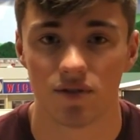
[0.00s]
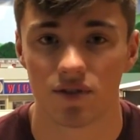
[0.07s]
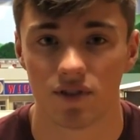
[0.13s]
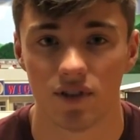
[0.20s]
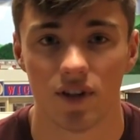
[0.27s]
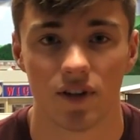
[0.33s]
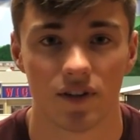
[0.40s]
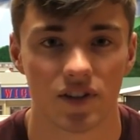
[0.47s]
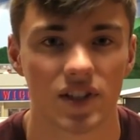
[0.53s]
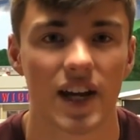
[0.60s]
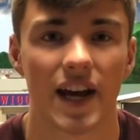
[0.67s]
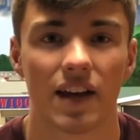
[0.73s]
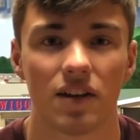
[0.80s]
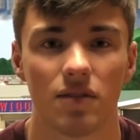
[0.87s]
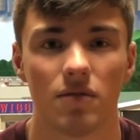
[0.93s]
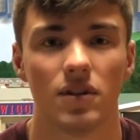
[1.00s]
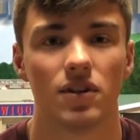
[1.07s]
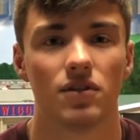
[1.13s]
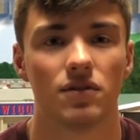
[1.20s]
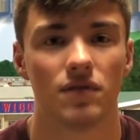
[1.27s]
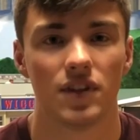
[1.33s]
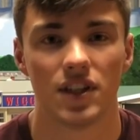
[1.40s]
so you know exactly when
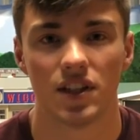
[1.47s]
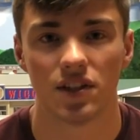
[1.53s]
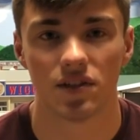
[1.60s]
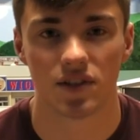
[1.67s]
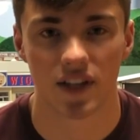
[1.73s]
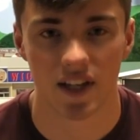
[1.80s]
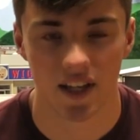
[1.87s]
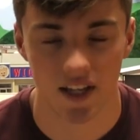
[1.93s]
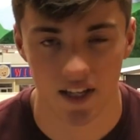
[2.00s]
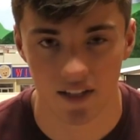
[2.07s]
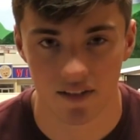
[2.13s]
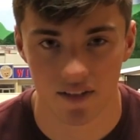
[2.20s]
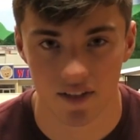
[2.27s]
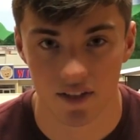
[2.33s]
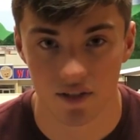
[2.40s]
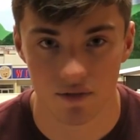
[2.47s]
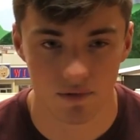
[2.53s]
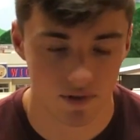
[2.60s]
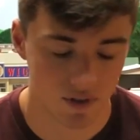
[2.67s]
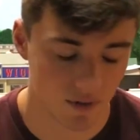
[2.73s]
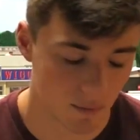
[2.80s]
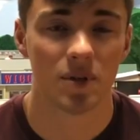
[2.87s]
those videos hit
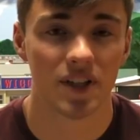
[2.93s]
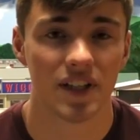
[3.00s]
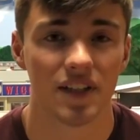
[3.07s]
YouTube.